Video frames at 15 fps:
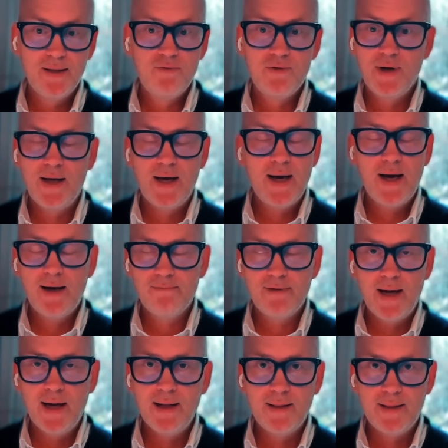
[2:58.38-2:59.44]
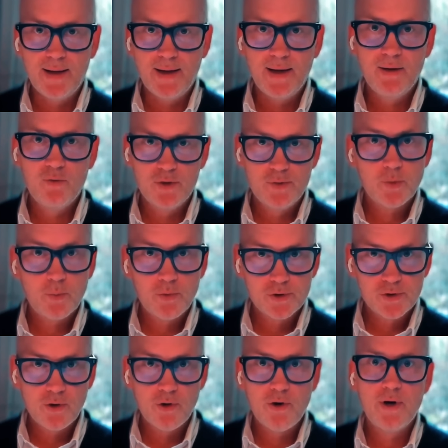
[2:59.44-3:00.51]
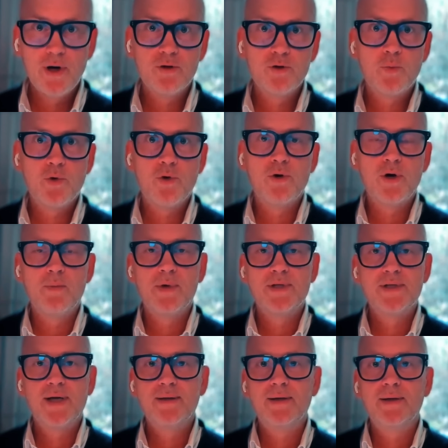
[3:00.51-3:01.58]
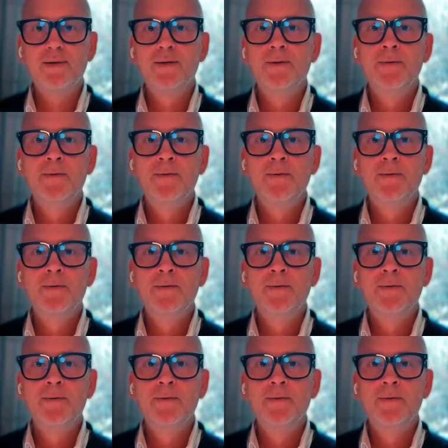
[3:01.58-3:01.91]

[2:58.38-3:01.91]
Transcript: it didn't really have anything. You were supposed to learn how to program, etc.